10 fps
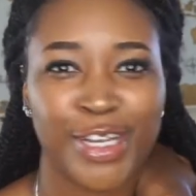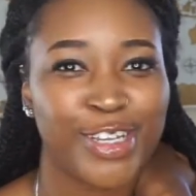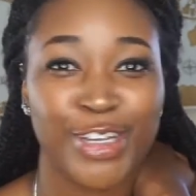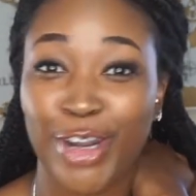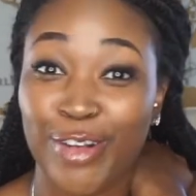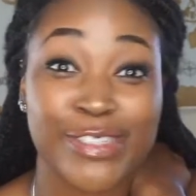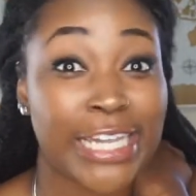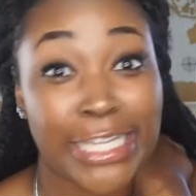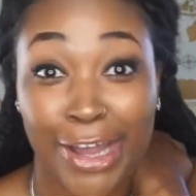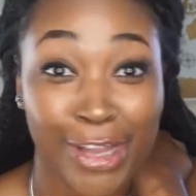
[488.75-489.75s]
Your girl's
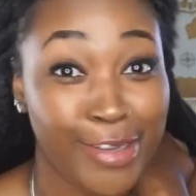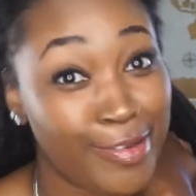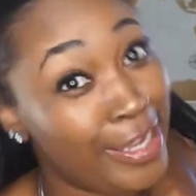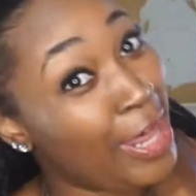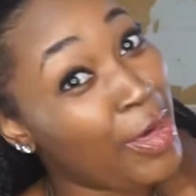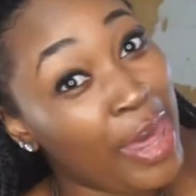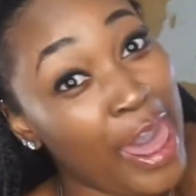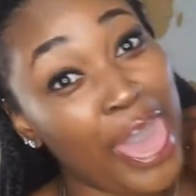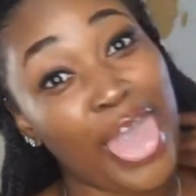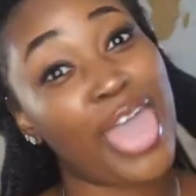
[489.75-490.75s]
in Hollywood,
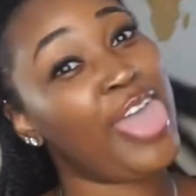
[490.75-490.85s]
okay?